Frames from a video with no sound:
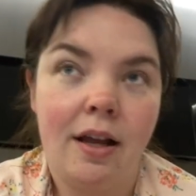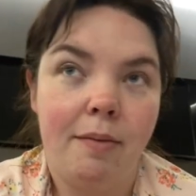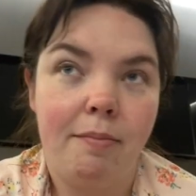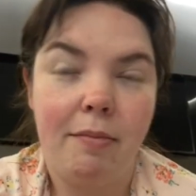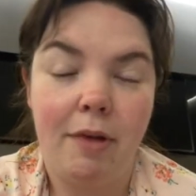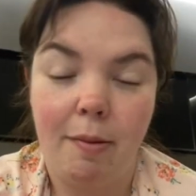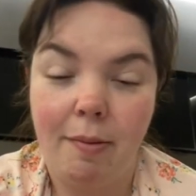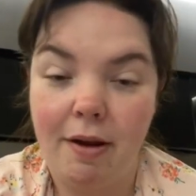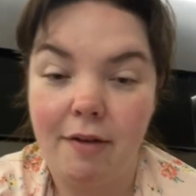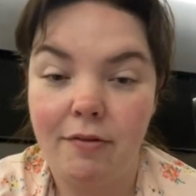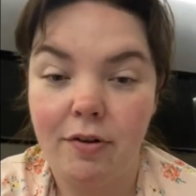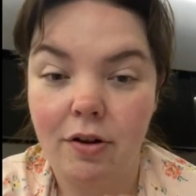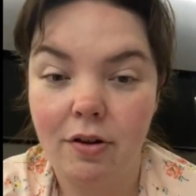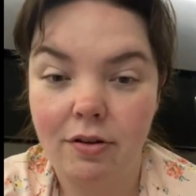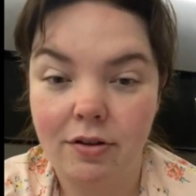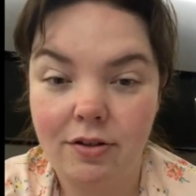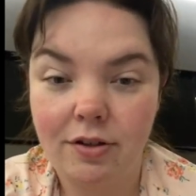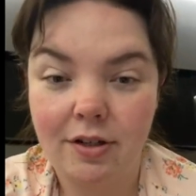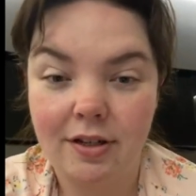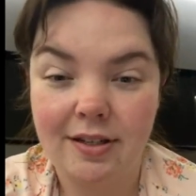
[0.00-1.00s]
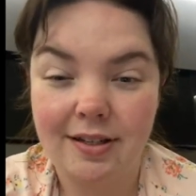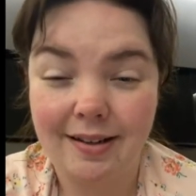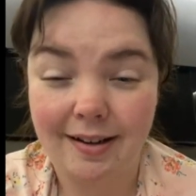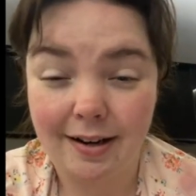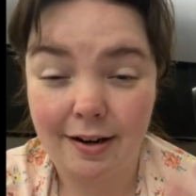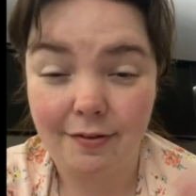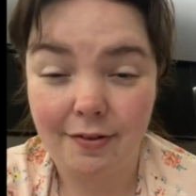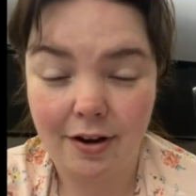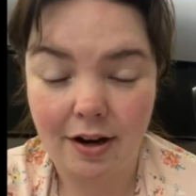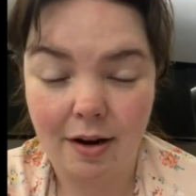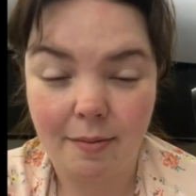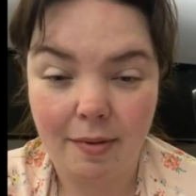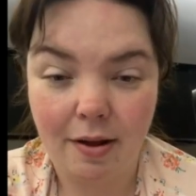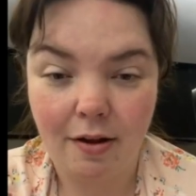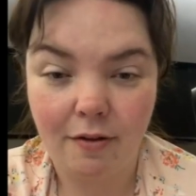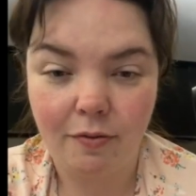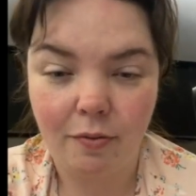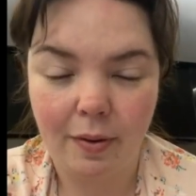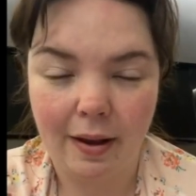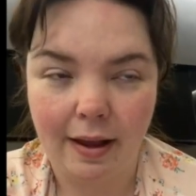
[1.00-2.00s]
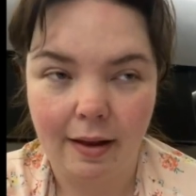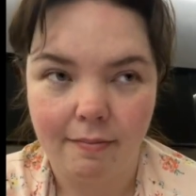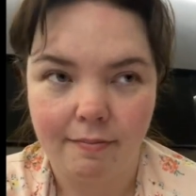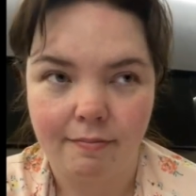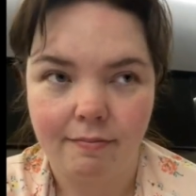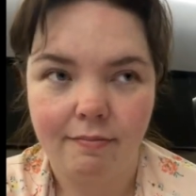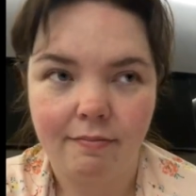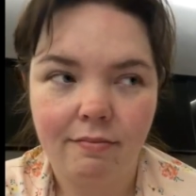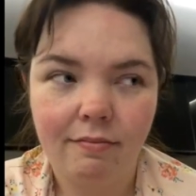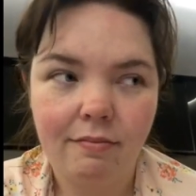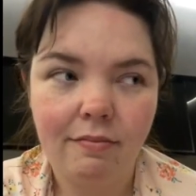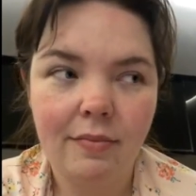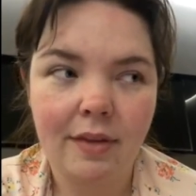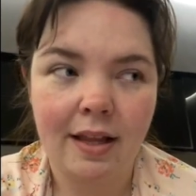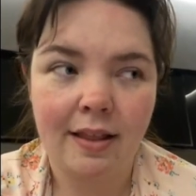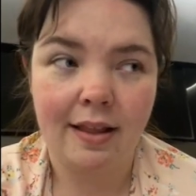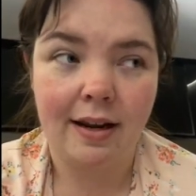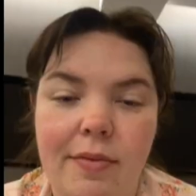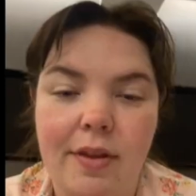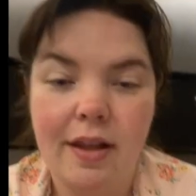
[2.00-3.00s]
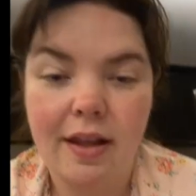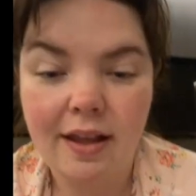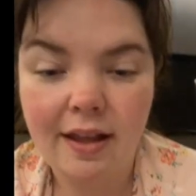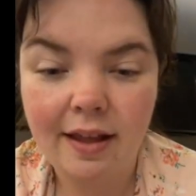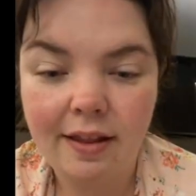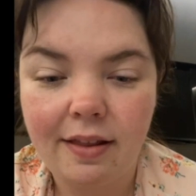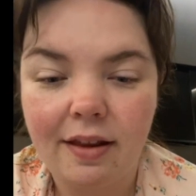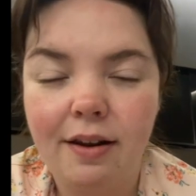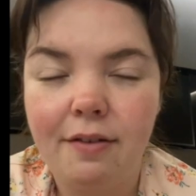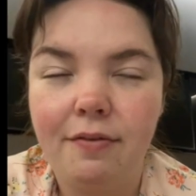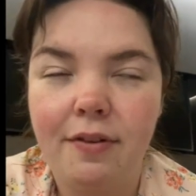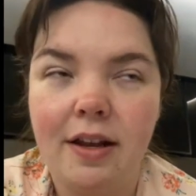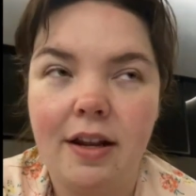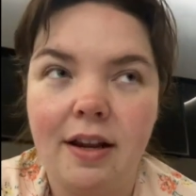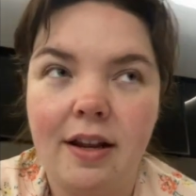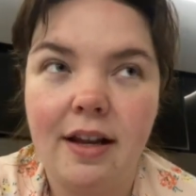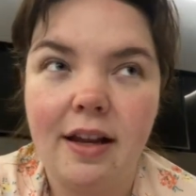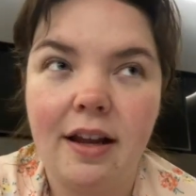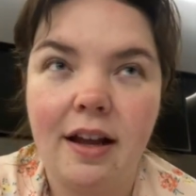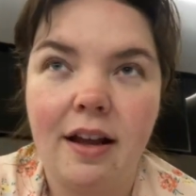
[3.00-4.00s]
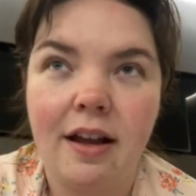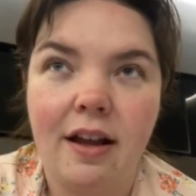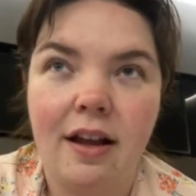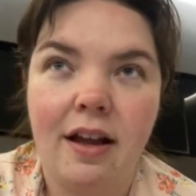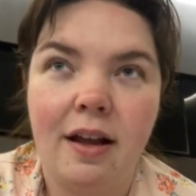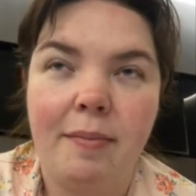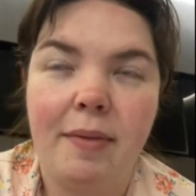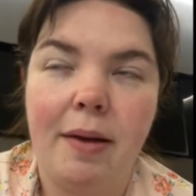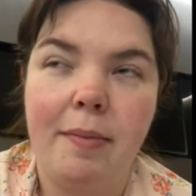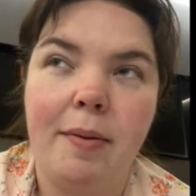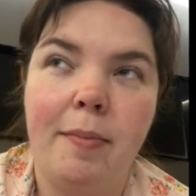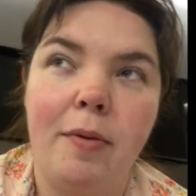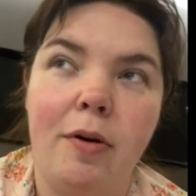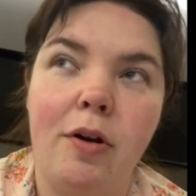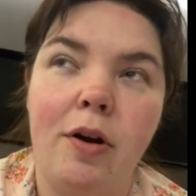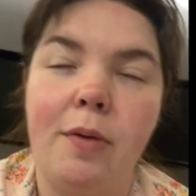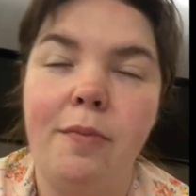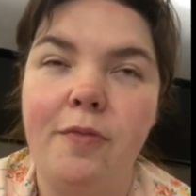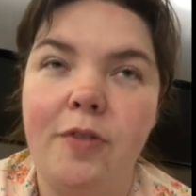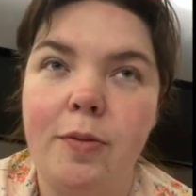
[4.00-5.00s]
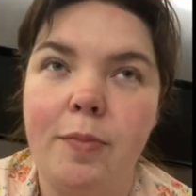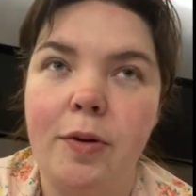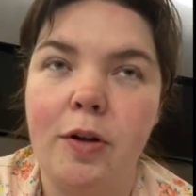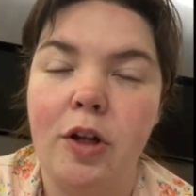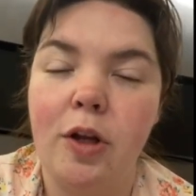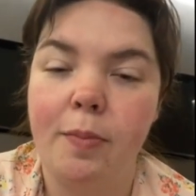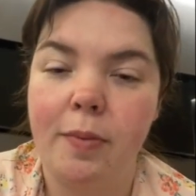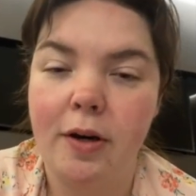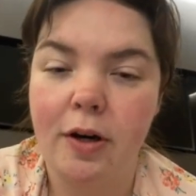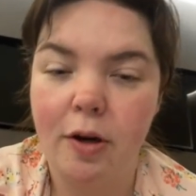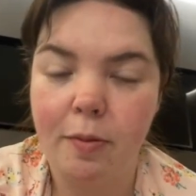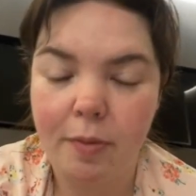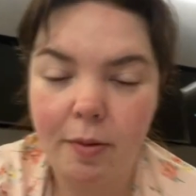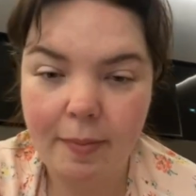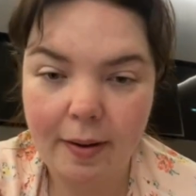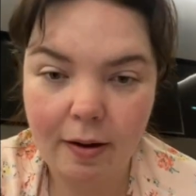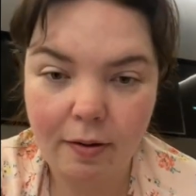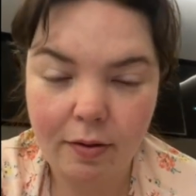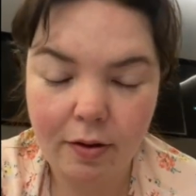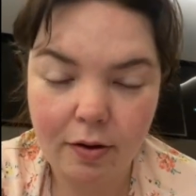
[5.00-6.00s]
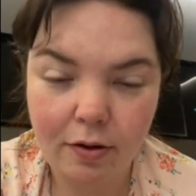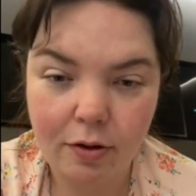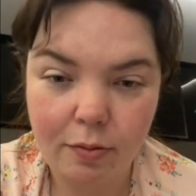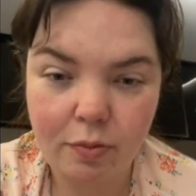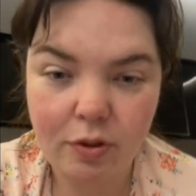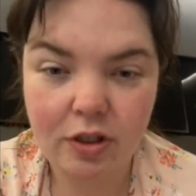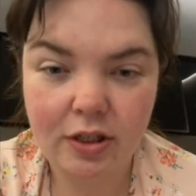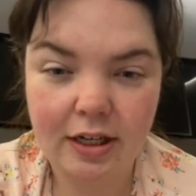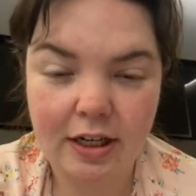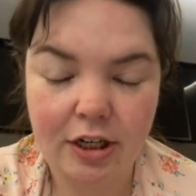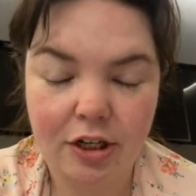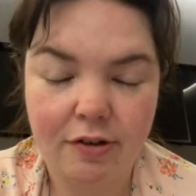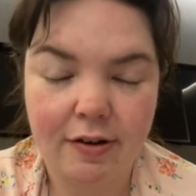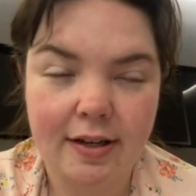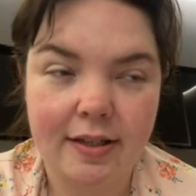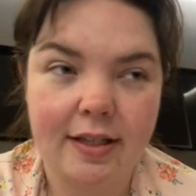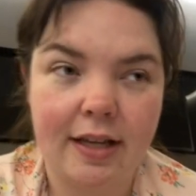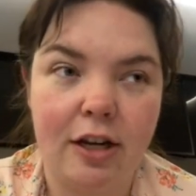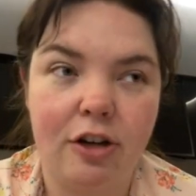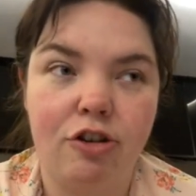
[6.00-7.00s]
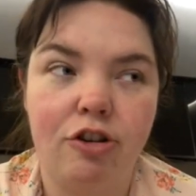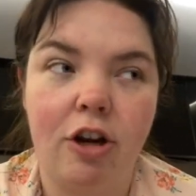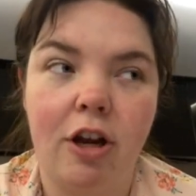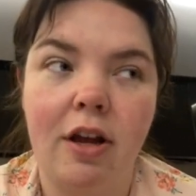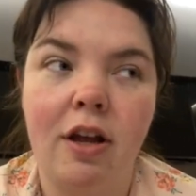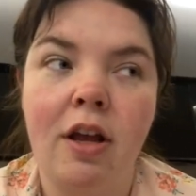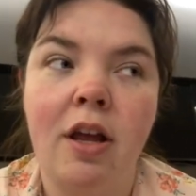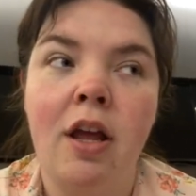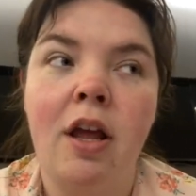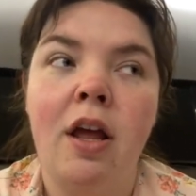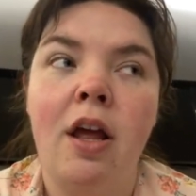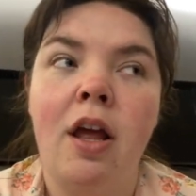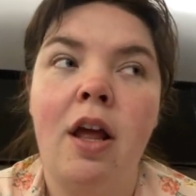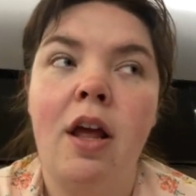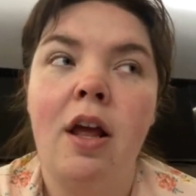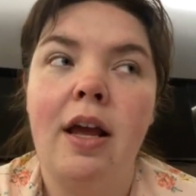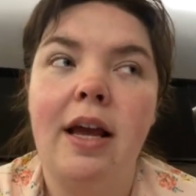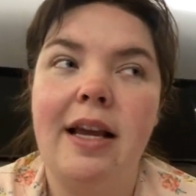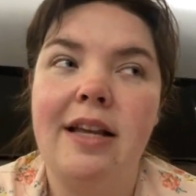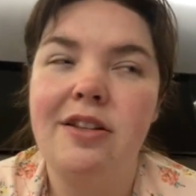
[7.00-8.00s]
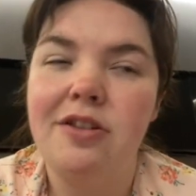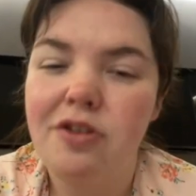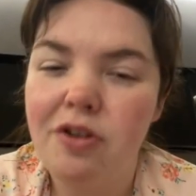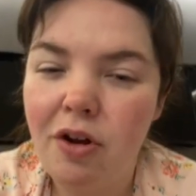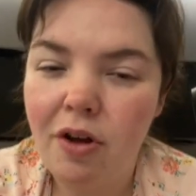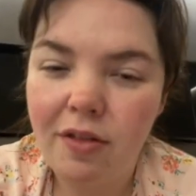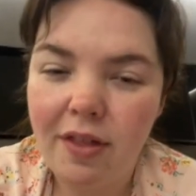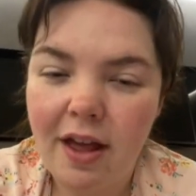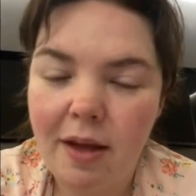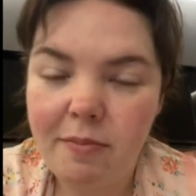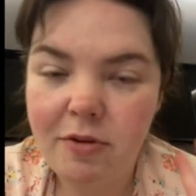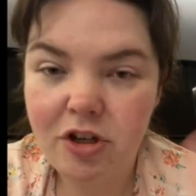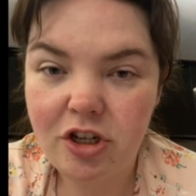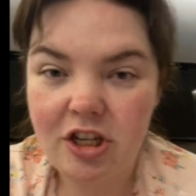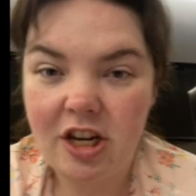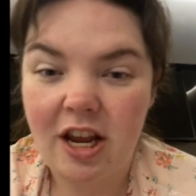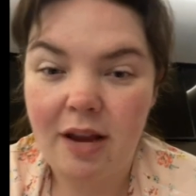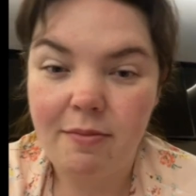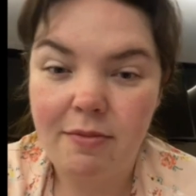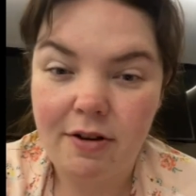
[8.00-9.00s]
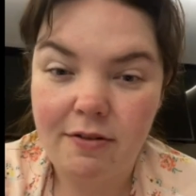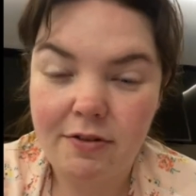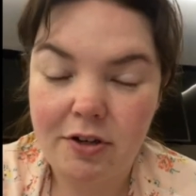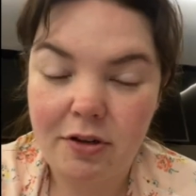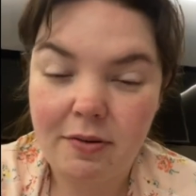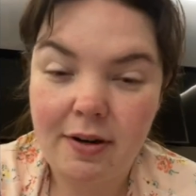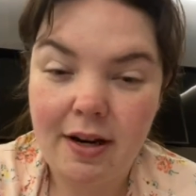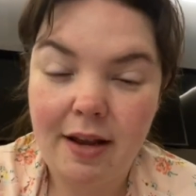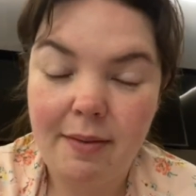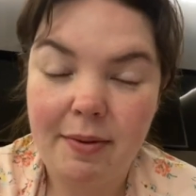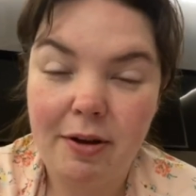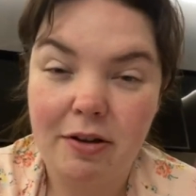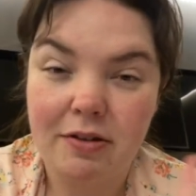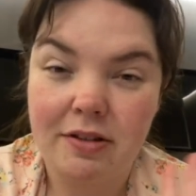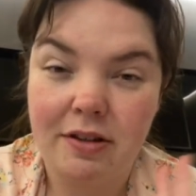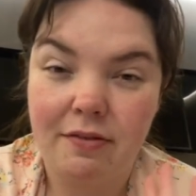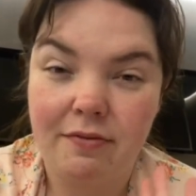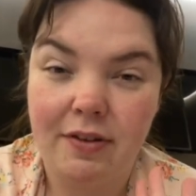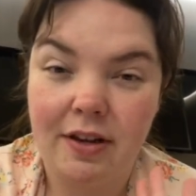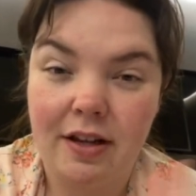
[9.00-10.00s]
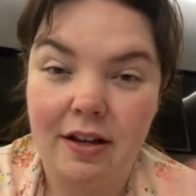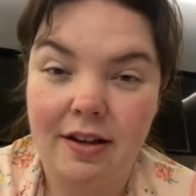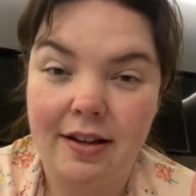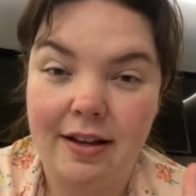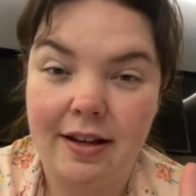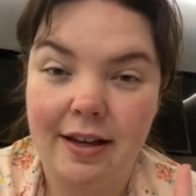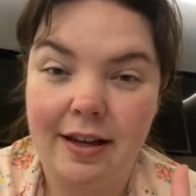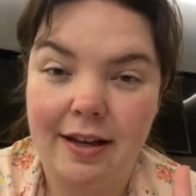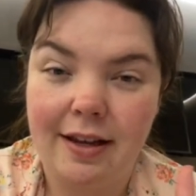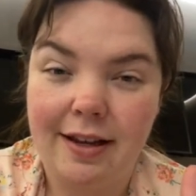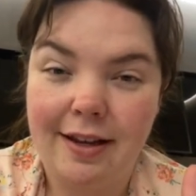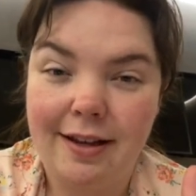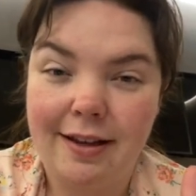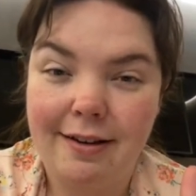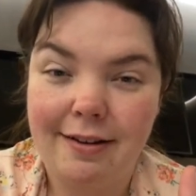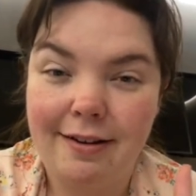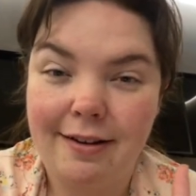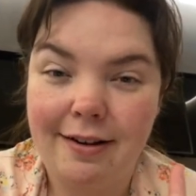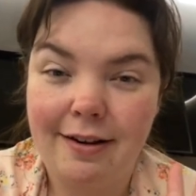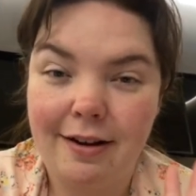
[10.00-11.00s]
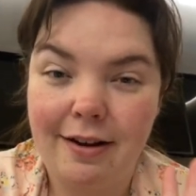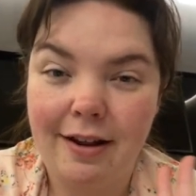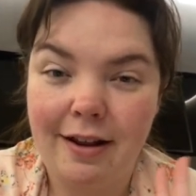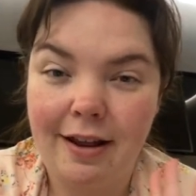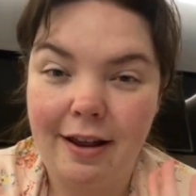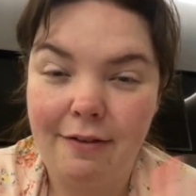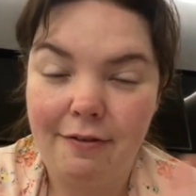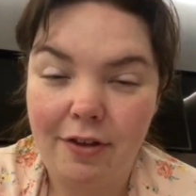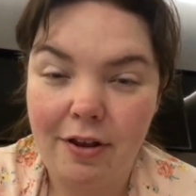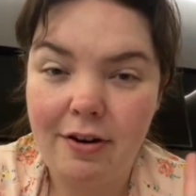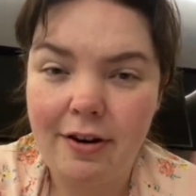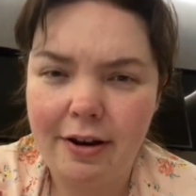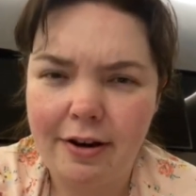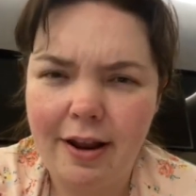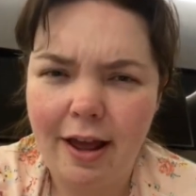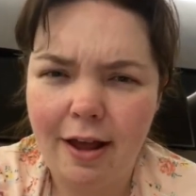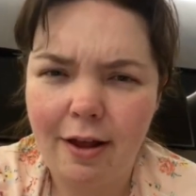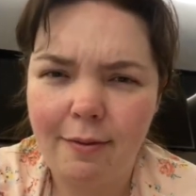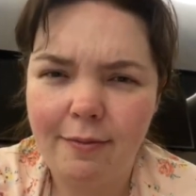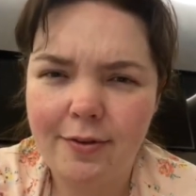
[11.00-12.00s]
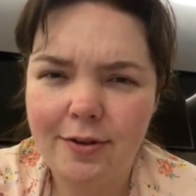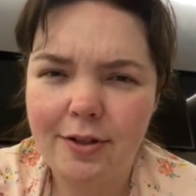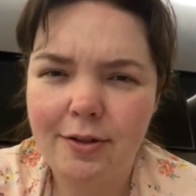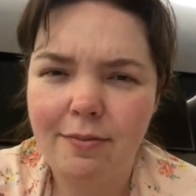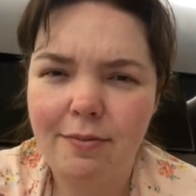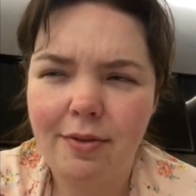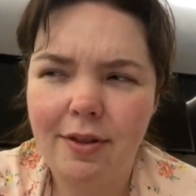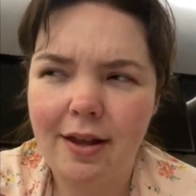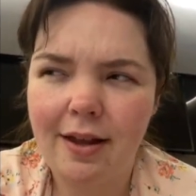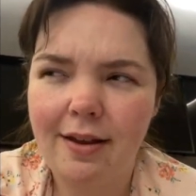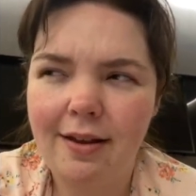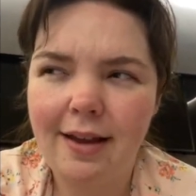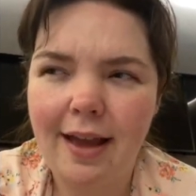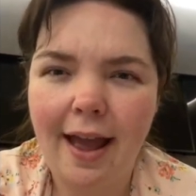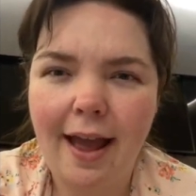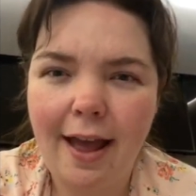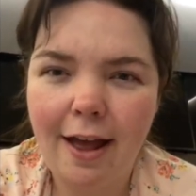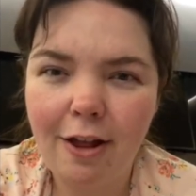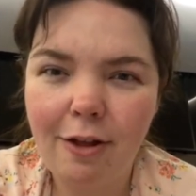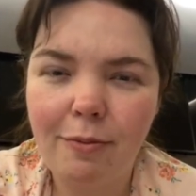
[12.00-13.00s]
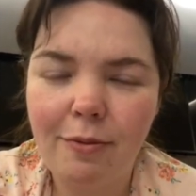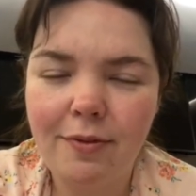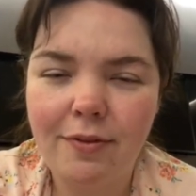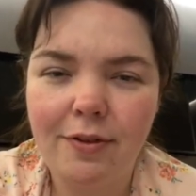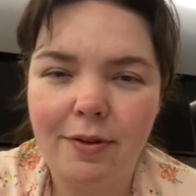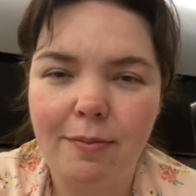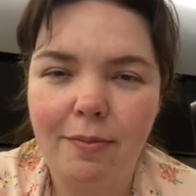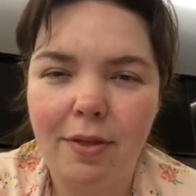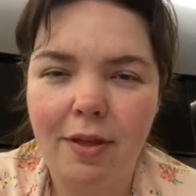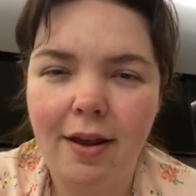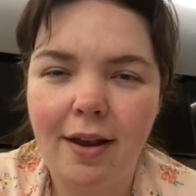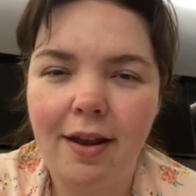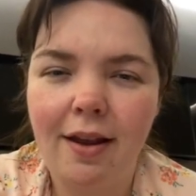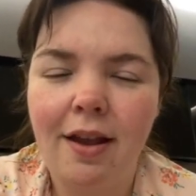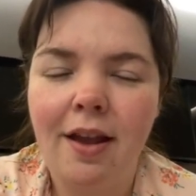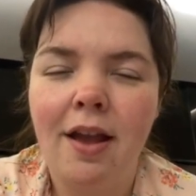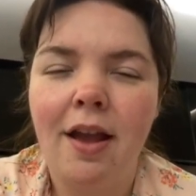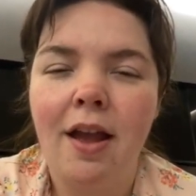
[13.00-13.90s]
maybe I've lost a significant amount of weight, and then I feel like I might be more comfortable opening up about the whole procedure, etc. It's not that I'm ashamed of doing it, because I feel like if you need help with something, get help with something.